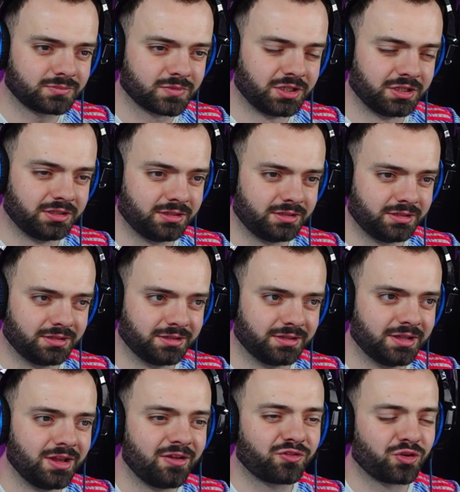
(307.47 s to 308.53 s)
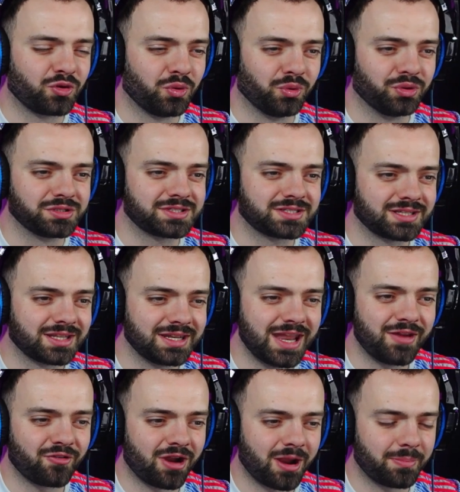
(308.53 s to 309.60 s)
Of course, yeah. They're
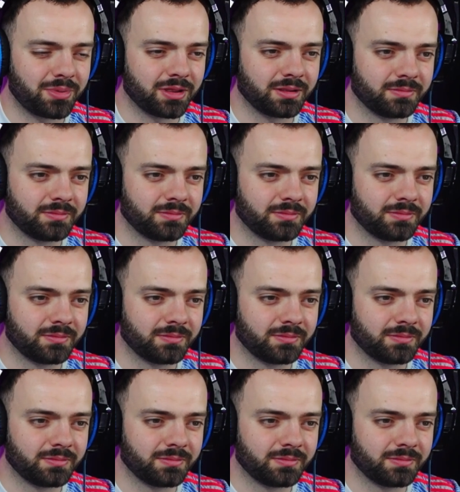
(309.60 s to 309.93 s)
never happy.